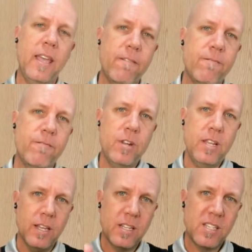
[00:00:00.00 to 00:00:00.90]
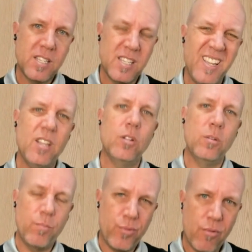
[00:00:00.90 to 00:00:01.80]
every
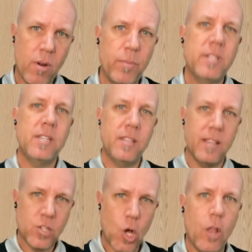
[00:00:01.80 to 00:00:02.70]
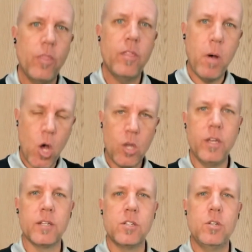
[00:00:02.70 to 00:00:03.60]
single property that's on the market.